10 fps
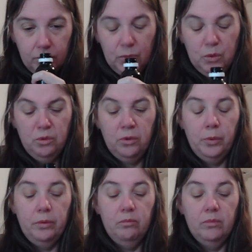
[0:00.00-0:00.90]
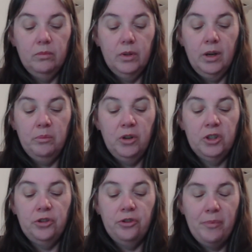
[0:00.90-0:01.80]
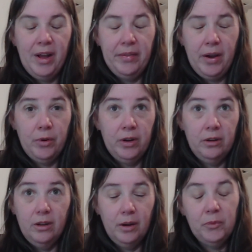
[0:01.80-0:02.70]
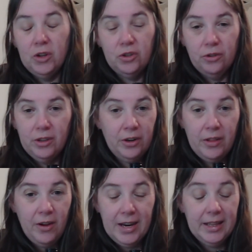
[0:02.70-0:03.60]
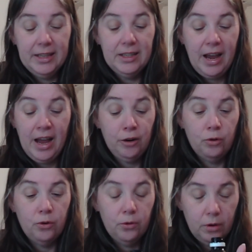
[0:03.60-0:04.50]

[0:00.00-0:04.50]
Oh, I'm not sure about that one. I'm not sure that I like this at all.